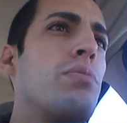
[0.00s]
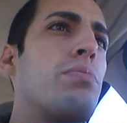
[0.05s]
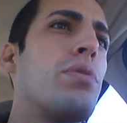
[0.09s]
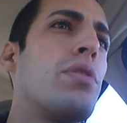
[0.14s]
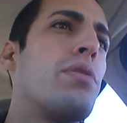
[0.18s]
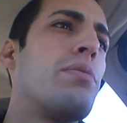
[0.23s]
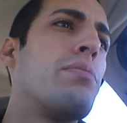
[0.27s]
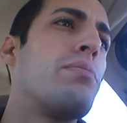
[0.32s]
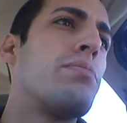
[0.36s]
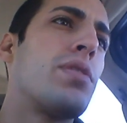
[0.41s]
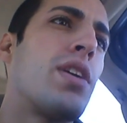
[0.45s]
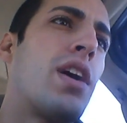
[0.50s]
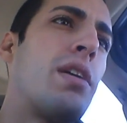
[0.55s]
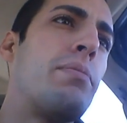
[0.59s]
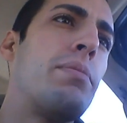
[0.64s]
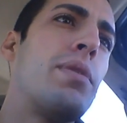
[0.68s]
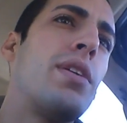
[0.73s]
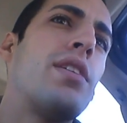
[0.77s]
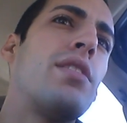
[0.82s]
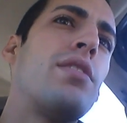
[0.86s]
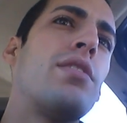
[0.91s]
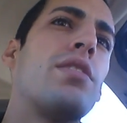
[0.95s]
put time
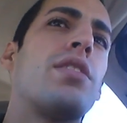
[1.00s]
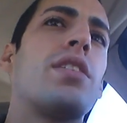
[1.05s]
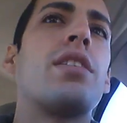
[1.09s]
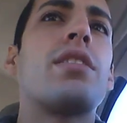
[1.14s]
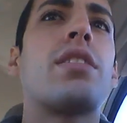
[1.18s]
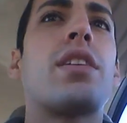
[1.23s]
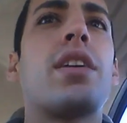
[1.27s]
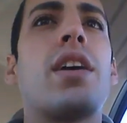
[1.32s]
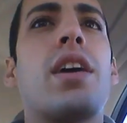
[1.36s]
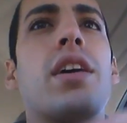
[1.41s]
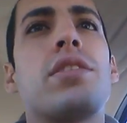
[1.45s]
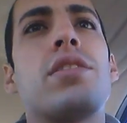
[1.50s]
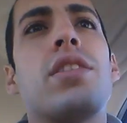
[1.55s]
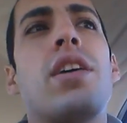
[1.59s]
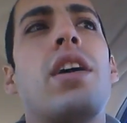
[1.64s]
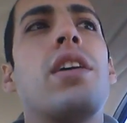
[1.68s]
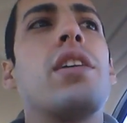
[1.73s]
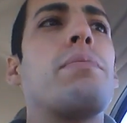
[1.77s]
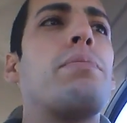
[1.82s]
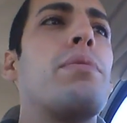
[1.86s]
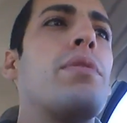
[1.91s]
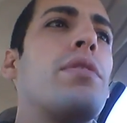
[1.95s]
in, you get cash
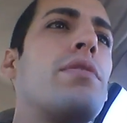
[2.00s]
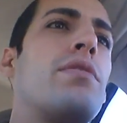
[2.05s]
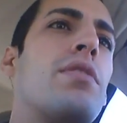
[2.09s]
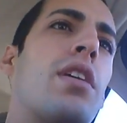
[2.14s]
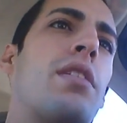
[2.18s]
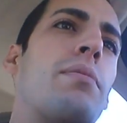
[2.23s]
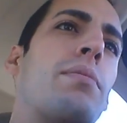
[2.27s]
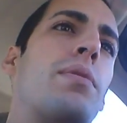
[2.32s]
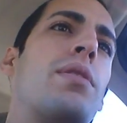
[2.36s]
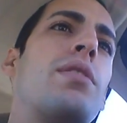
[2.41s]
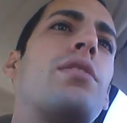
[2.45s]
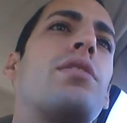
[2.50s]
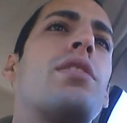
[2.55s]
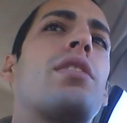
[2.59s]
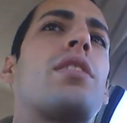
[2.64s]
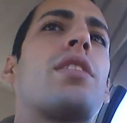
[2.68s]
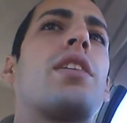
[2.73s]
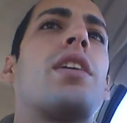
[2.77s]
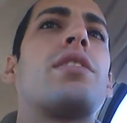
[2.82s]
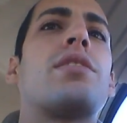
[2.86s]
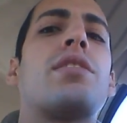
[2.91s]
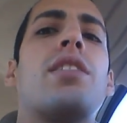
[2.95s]
out. You put time in, you get
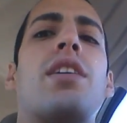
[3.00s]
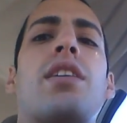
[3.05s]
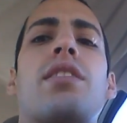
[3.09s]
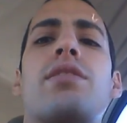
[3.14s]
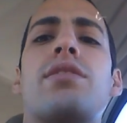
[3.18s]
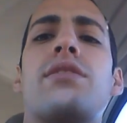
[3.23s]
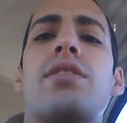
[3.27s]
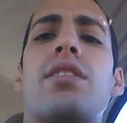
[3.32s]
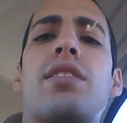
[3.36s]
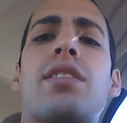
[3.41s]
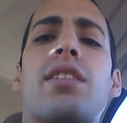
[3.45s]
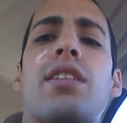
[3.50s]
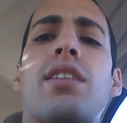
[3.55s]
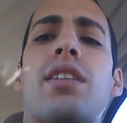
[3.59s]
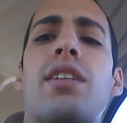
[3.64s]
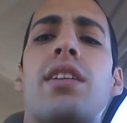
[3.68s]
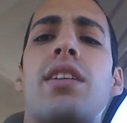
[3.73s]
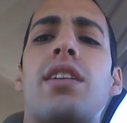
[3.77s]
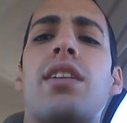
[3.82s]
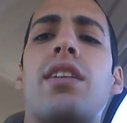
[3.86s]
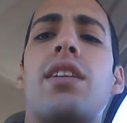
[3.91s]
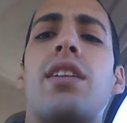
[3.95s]
cash out. And it's like,
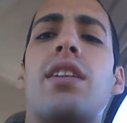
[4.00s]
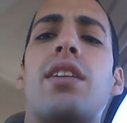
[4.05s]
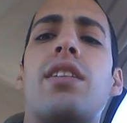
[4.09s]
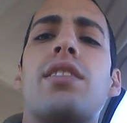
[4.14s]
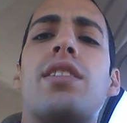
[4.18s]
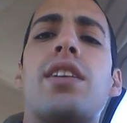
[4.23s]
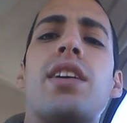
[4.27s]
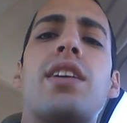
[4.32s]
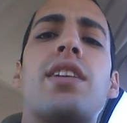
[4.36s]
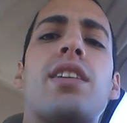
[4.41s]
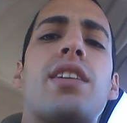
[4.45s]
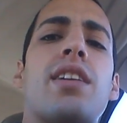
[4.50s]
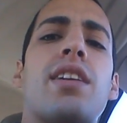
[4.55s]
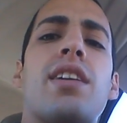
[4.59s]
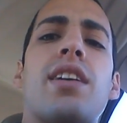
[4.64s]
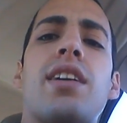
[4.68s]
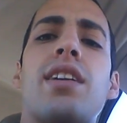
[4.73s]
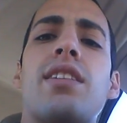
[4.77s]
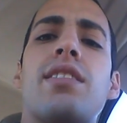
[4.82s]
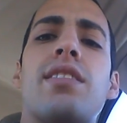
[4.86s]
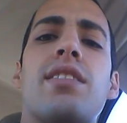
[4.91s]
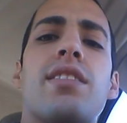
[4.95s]
you can't get
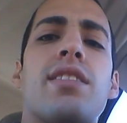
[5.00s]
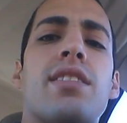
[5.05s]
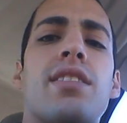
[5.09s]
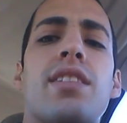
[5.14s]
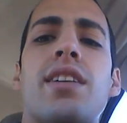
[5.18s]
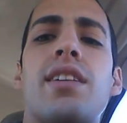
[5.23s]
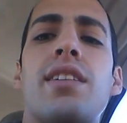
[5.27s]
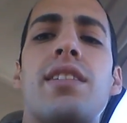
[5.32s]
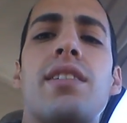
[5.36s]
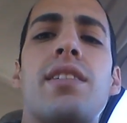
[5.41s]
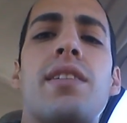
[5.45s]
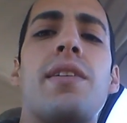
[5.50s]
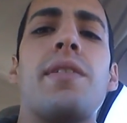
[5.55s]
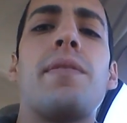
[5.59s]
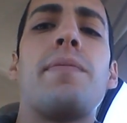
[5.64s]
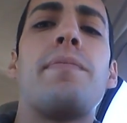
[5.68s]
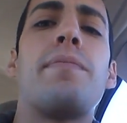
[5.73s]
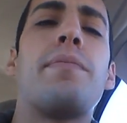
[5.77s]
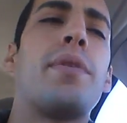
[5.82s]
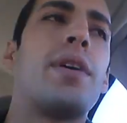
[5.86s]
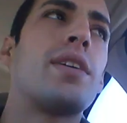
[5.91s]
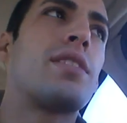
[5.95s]
ahead like that, you know.
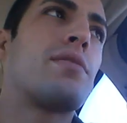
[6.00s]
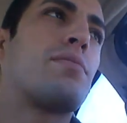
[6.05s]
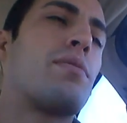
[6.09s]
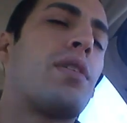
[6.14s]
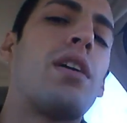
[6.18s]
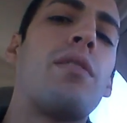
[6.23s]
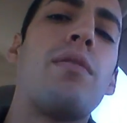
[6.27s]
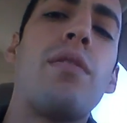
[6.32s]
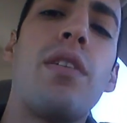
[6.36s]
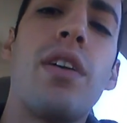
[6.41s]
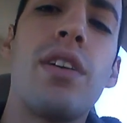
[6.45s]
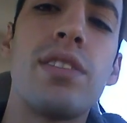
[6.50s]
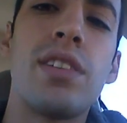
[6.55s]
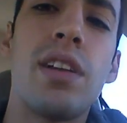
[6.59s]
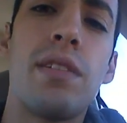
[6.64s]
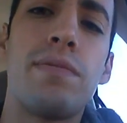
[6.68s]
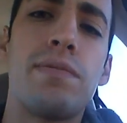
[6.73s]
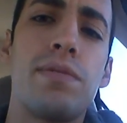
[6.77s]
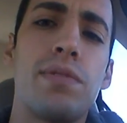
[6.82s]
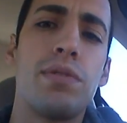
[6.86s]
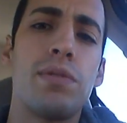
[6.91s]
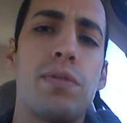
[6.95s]
That's what I realized
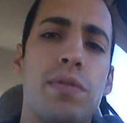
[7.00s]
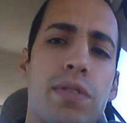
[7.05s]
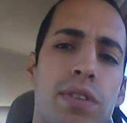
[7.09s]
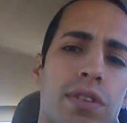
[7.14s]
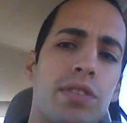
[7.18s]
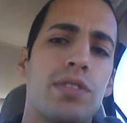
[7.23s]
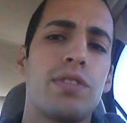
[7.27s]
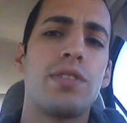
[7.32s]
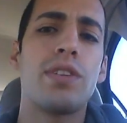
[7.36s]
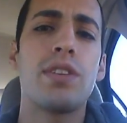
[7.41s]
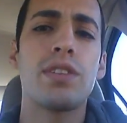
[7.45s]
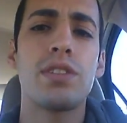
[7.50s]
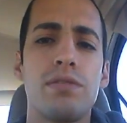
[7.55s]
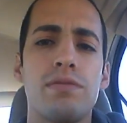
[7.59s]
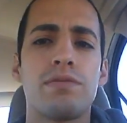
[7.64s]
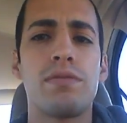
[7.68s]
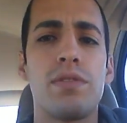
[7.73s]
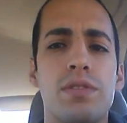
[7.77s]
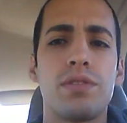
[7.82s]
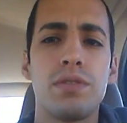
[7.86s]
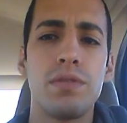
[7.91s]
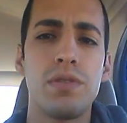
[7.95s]
after doing construction
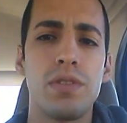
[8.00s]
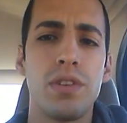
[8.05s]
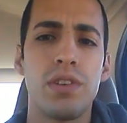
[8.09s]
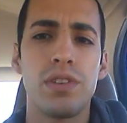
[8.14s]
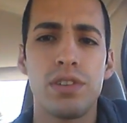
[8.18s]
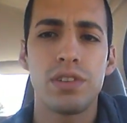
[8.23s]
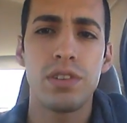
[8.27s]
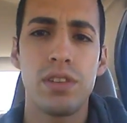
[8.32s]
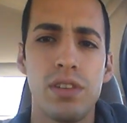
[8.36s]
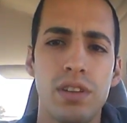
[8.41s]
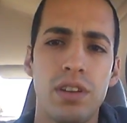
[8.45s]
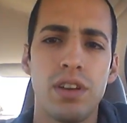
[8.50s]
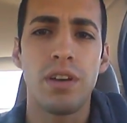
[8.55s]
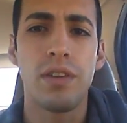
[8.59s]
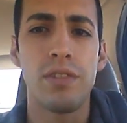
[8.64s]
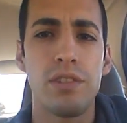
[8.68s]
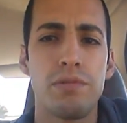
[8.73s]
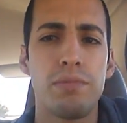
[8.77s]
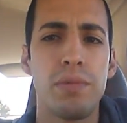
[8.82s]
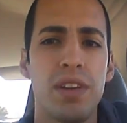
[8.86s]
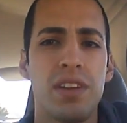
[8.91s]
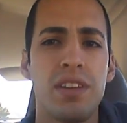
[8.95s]
for 2 years. You know, I
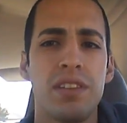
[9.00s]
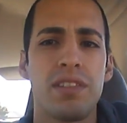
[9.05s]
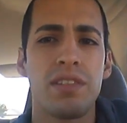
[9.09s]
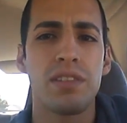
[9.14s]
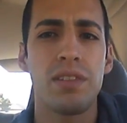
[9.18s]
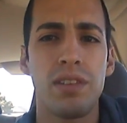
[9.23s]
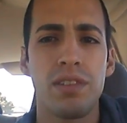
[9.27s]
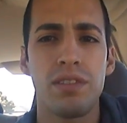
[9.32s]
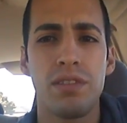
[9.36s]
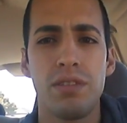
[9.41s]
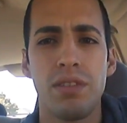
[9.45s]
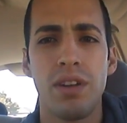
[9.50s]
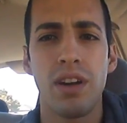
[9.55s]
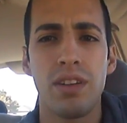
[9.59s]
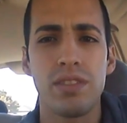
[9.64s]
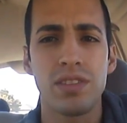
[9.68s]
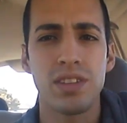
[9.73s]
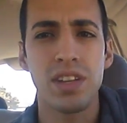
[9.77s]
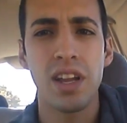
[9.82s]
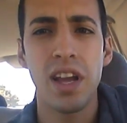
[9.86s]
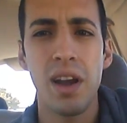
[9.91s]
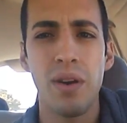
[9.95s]
was making
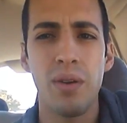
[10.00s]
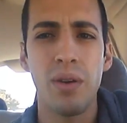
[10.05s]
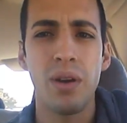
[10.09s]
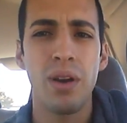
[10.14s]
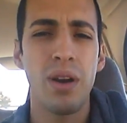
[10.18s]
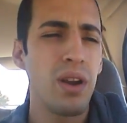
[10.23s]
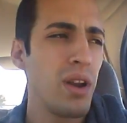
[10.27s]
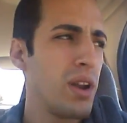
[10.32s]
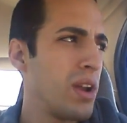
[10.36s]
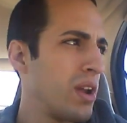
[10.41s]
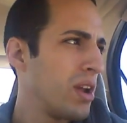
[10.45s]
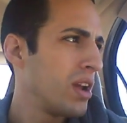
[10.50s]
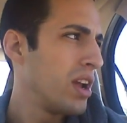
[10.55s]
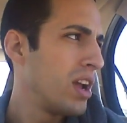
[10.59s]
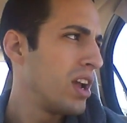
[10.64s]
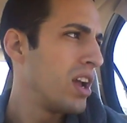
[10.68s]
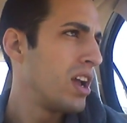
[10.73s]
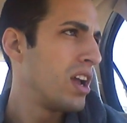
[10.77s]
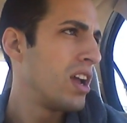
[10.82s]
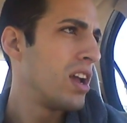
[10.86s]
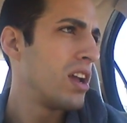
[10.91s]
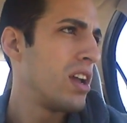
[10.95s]
$32 an hour,
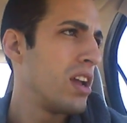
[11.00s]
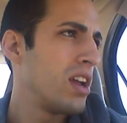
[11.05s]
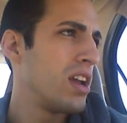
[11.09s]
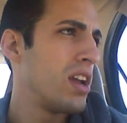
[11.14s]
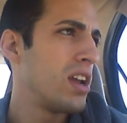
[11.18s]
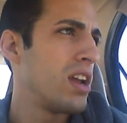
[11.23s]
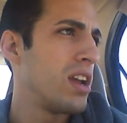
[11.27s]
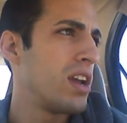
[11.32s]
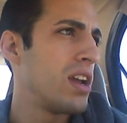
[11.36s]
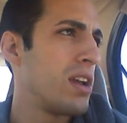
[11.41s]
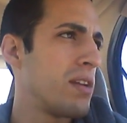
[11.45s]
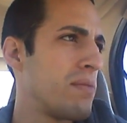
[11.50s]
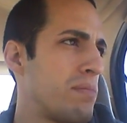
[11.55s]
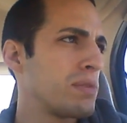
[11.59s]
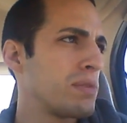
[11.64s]
and